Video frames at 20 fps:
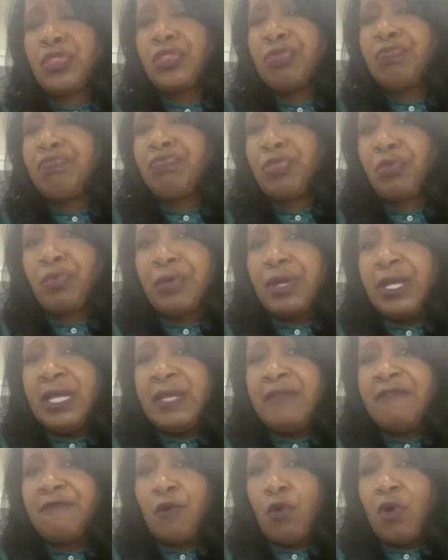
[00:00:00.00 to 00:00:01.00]

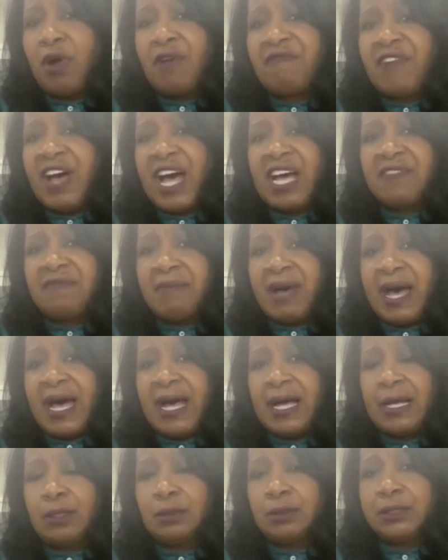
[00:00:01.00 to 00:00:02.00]
three, four, five
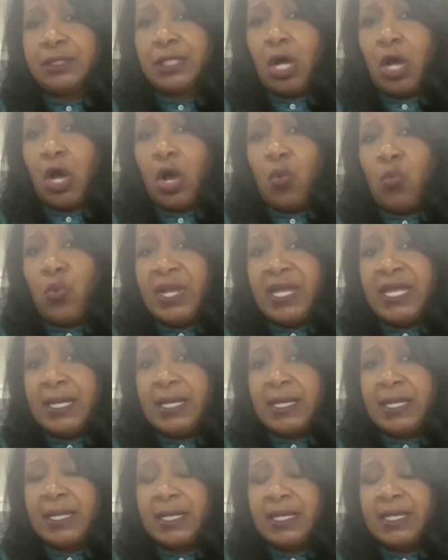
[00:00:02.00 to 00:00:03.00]
miles a
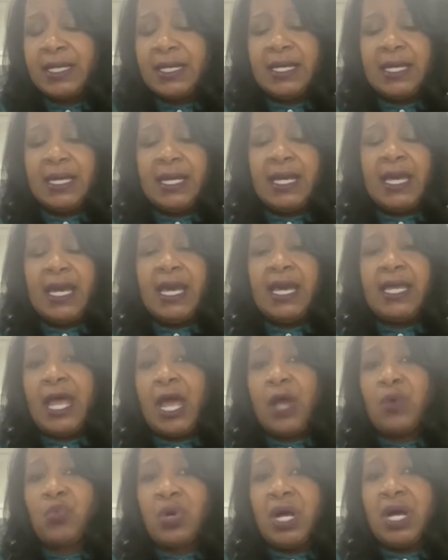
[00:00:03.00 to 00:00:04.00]
week, and
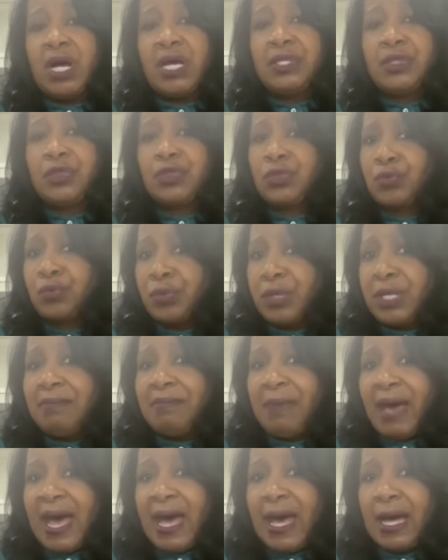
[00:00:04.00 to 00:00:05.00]
I run three
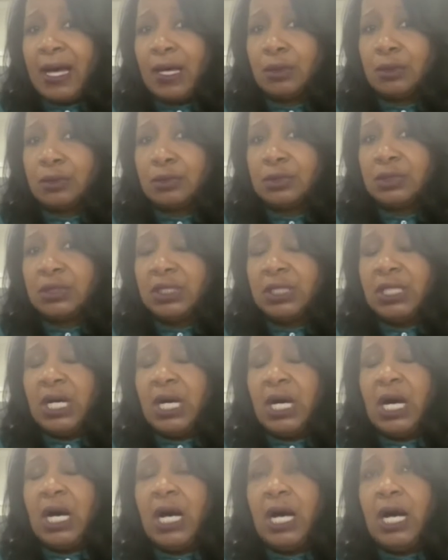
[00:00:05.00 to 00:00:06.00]
miles.
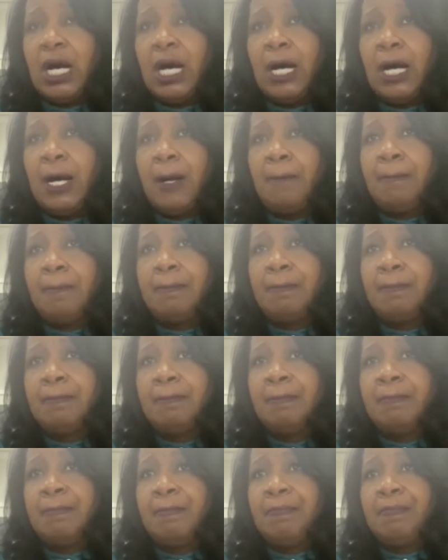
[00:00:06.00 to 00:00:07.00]
Um,
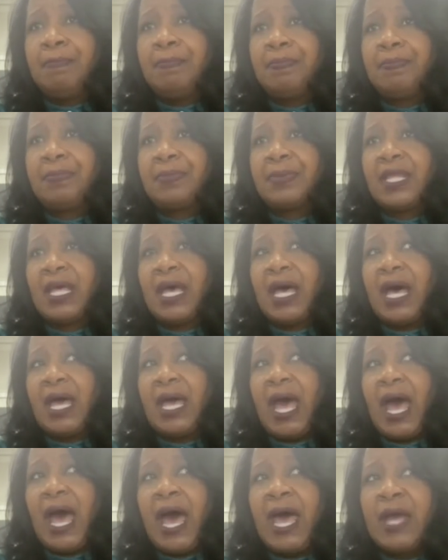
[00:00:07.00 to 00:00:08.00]

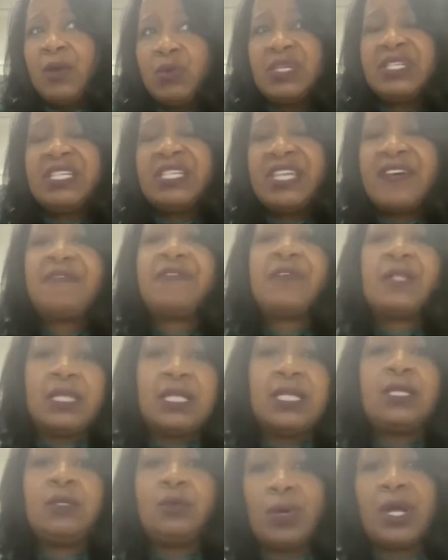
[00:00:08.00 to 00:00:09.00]
I would
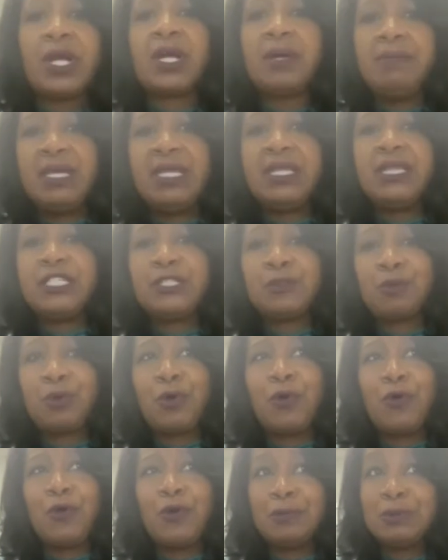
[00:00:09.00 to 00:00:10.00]
definitely recommend this
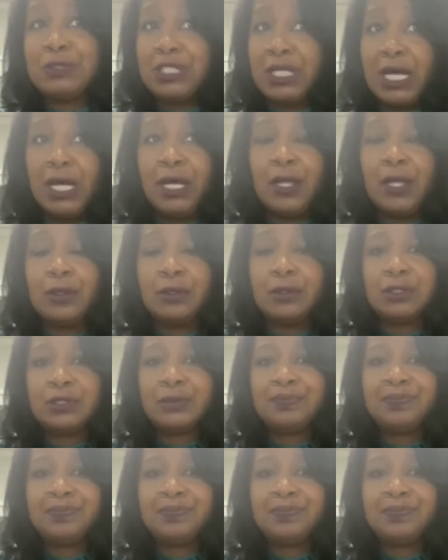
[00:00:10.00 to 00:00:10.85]
program to others.